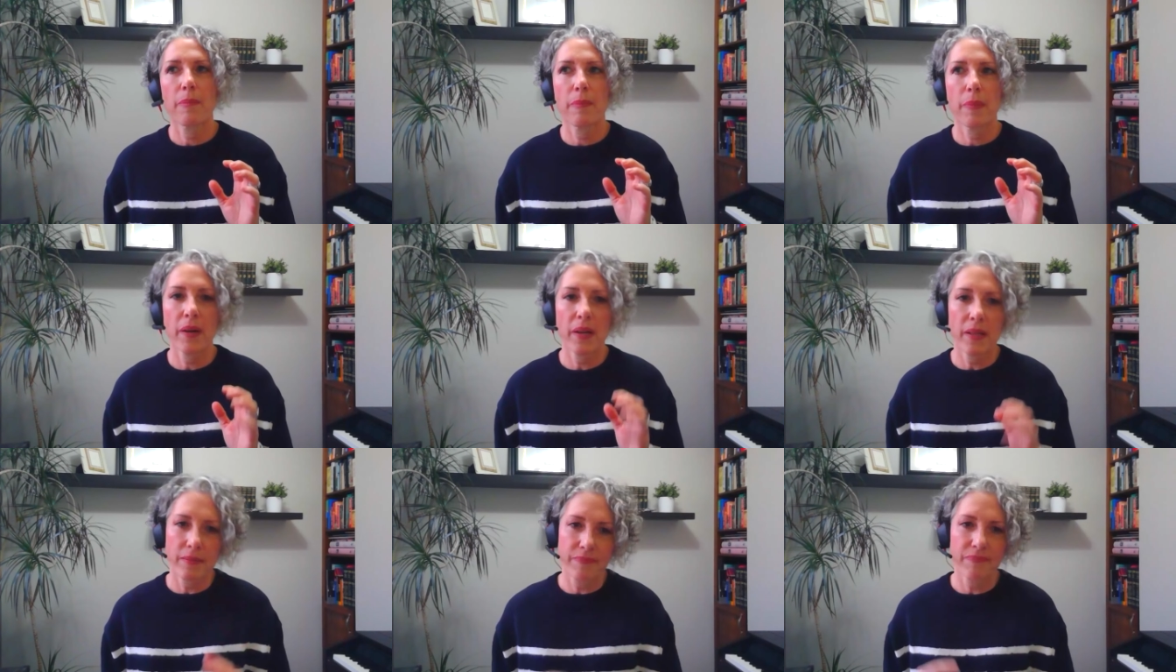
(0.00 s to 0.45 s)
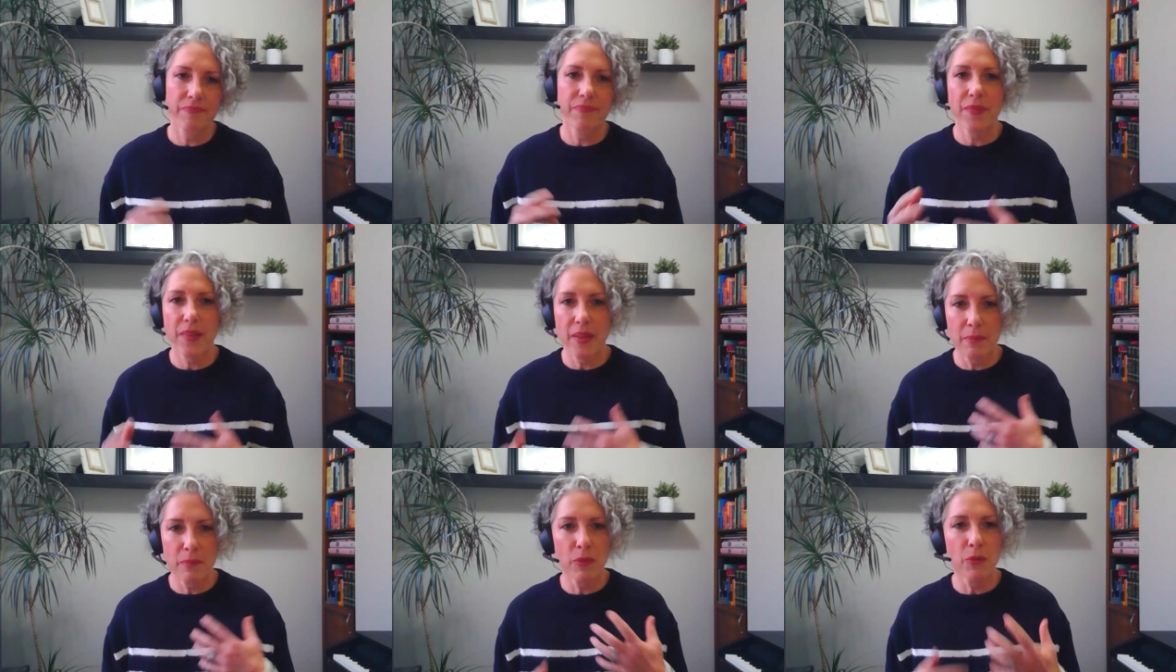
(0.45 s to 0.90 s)
But
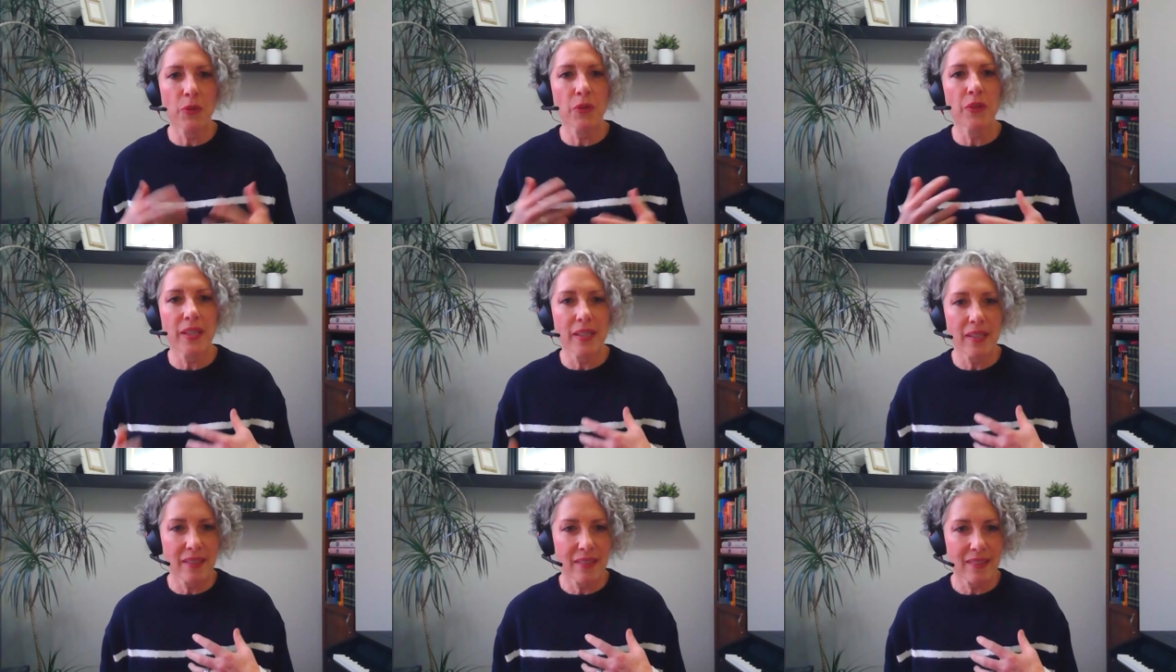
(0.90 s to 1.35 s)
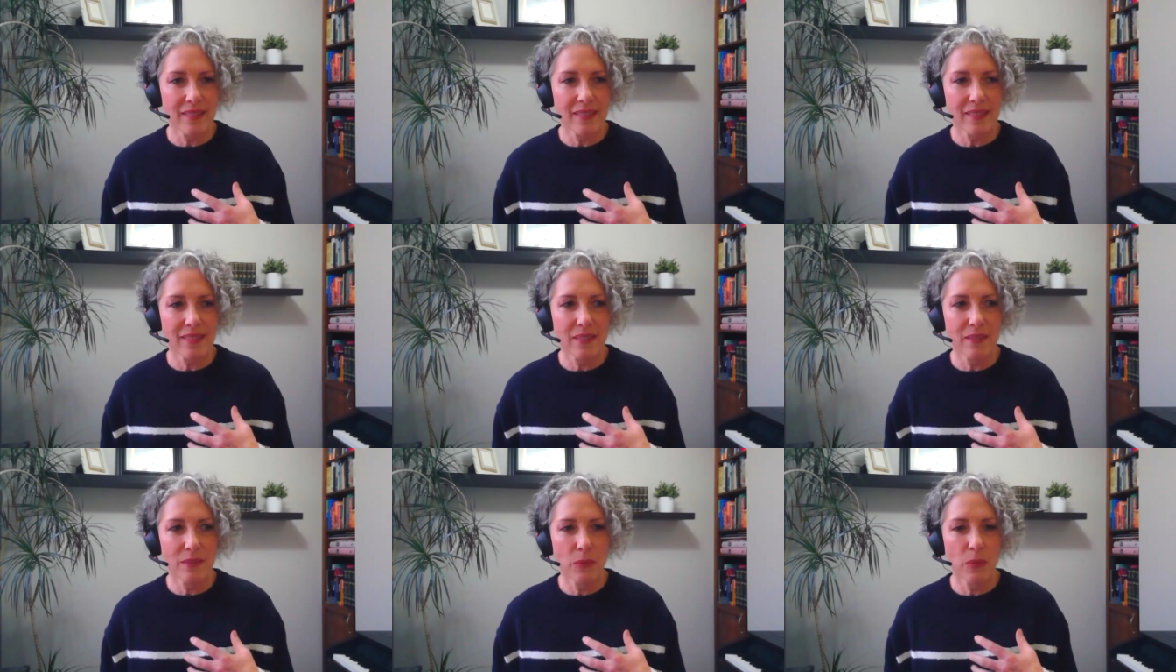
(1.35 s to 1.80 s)
I'm learning
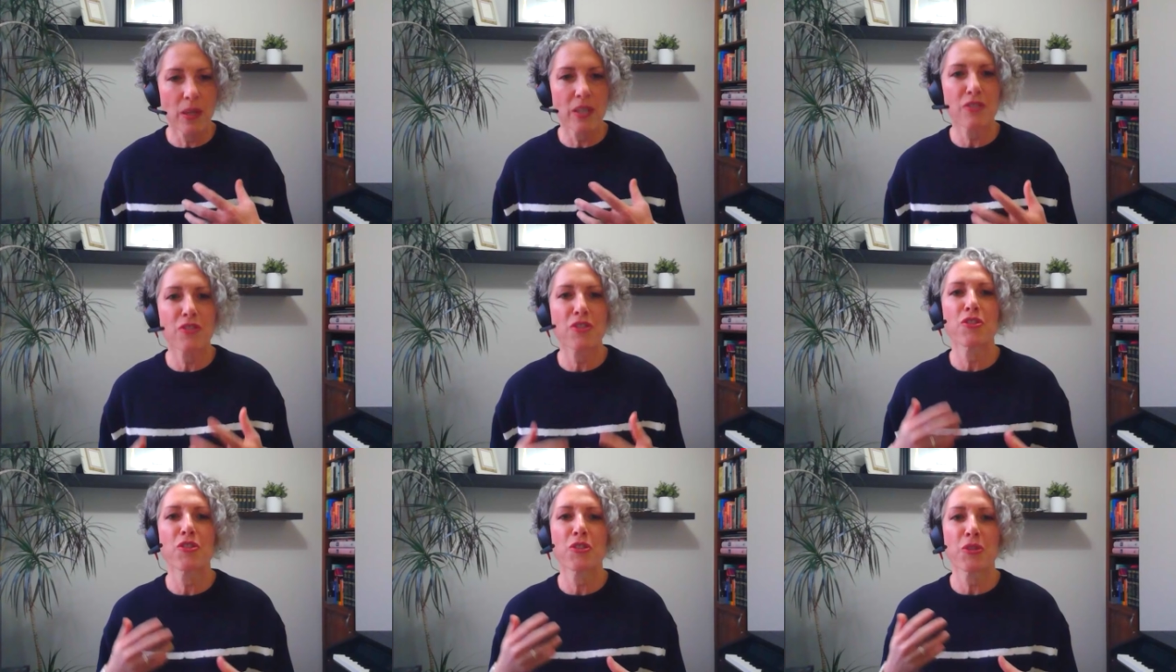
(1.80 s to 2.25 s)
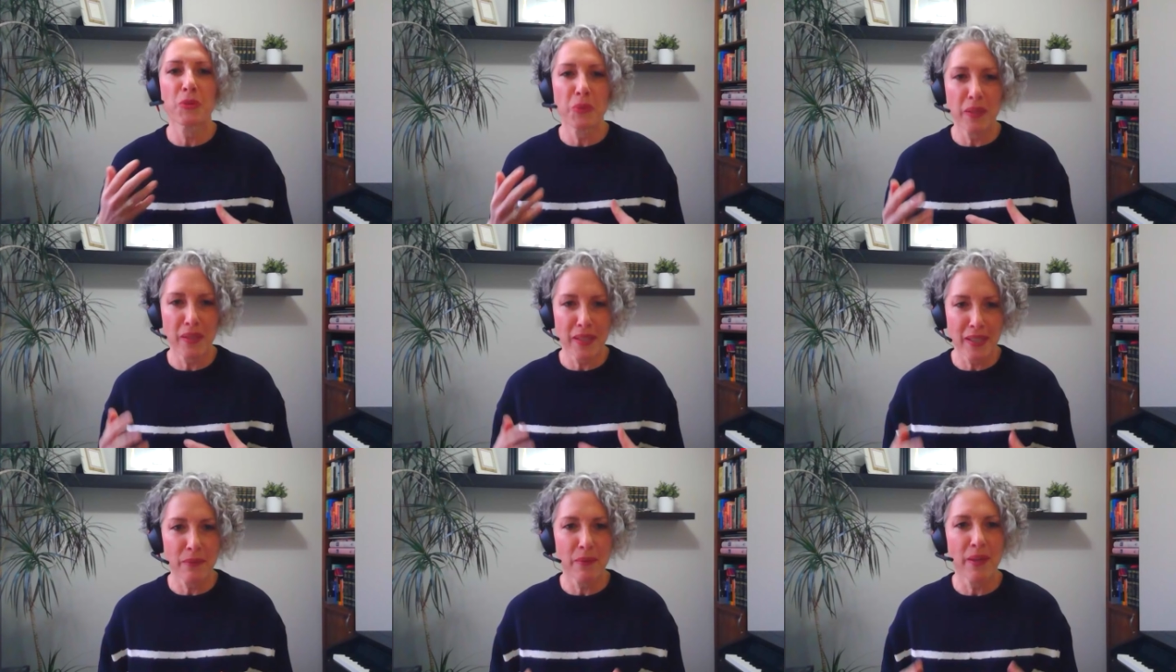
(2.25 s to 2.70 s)
what to do
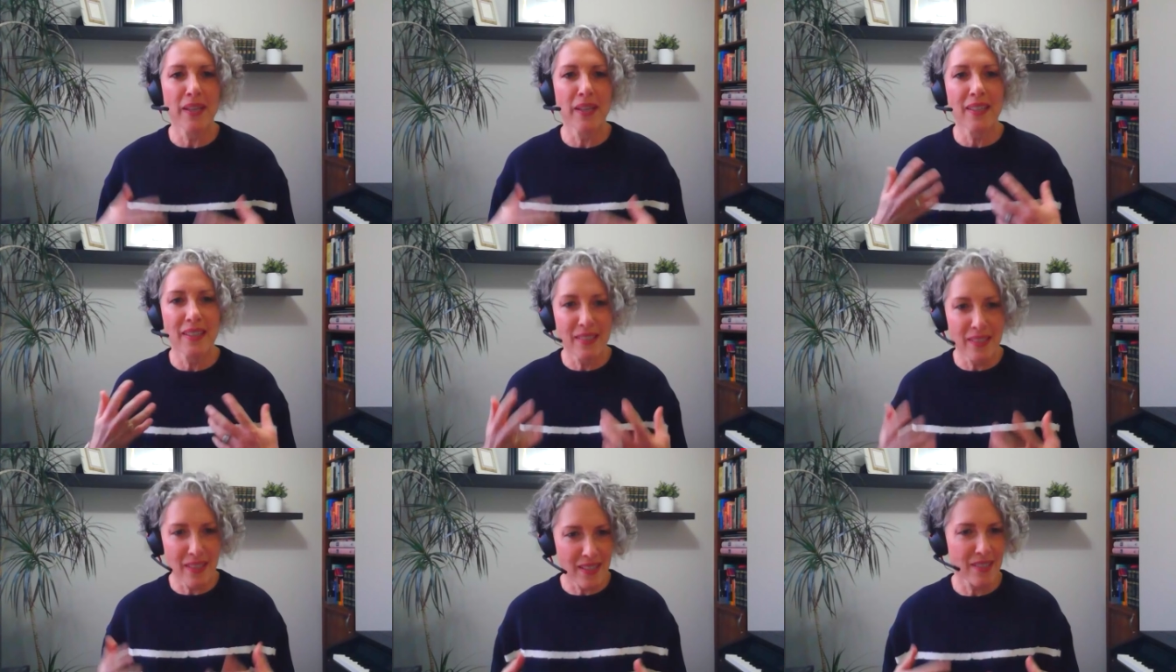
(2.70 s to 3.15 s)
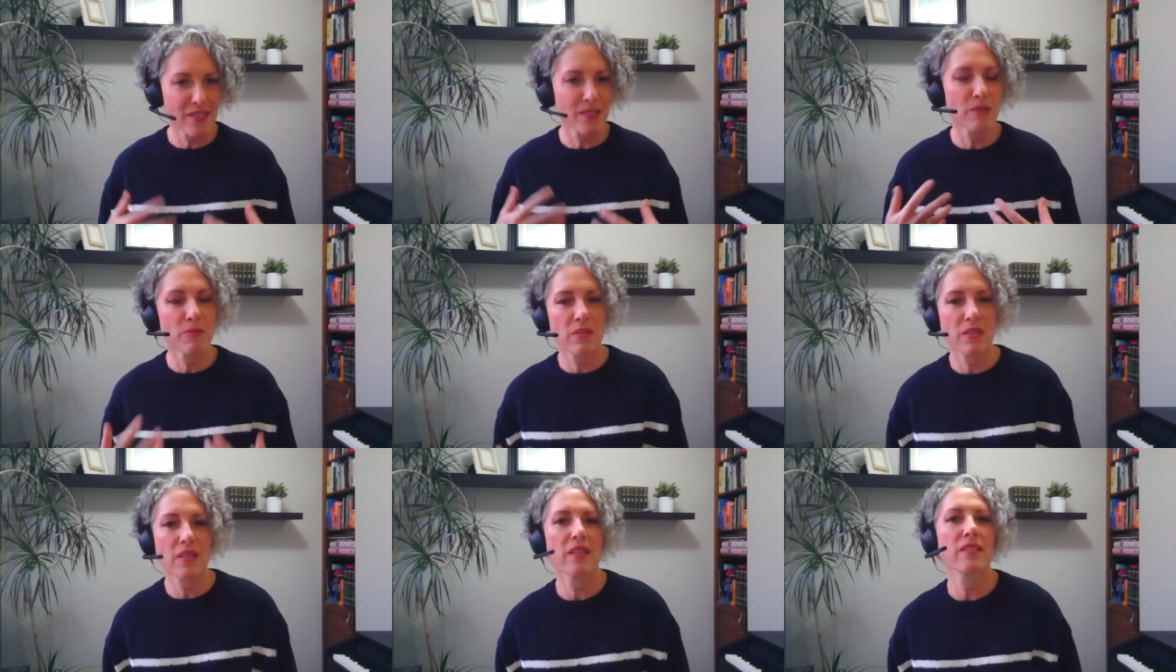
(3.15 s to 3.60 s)
when I recognize
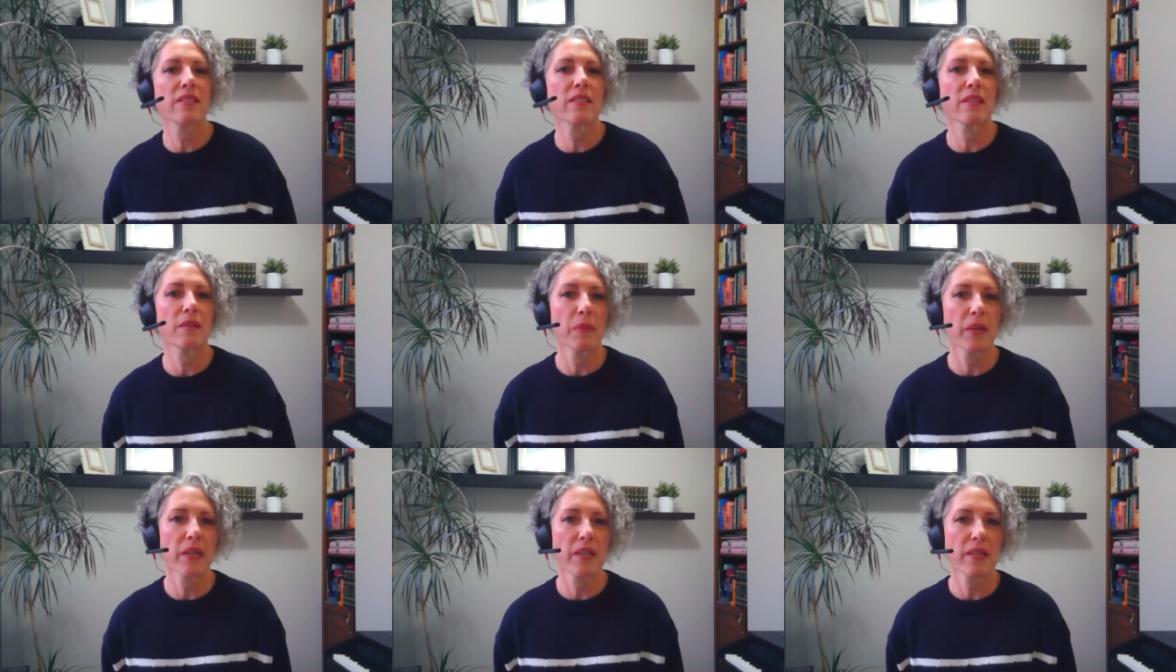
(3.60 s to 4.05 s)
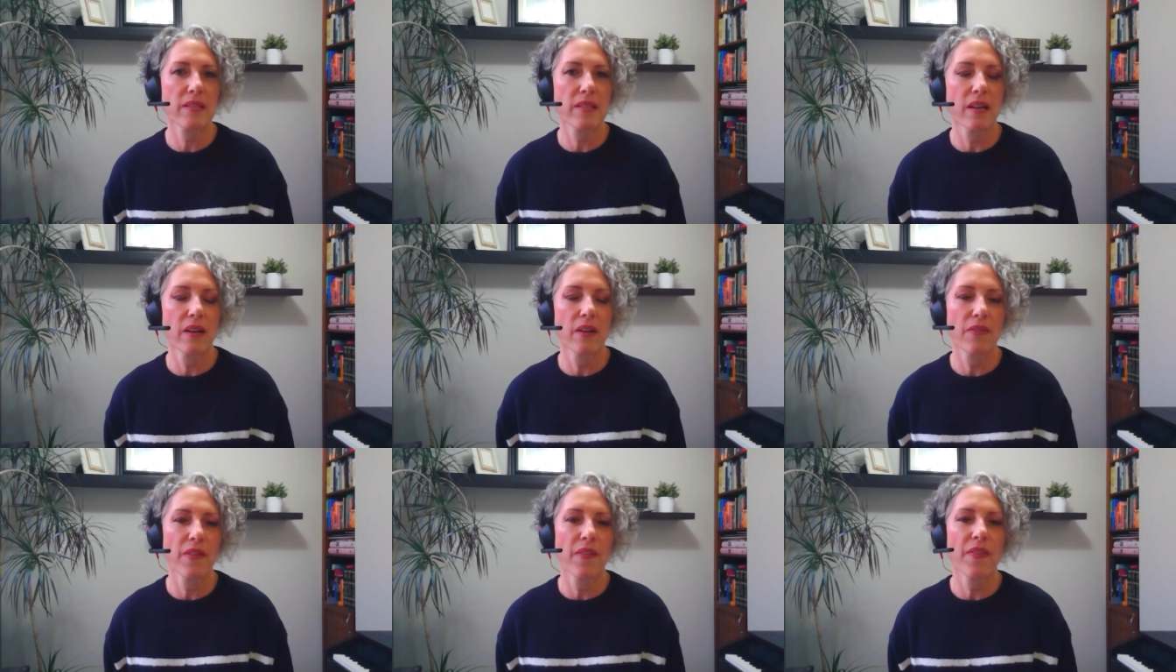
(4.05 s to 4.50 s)
those signs in myself.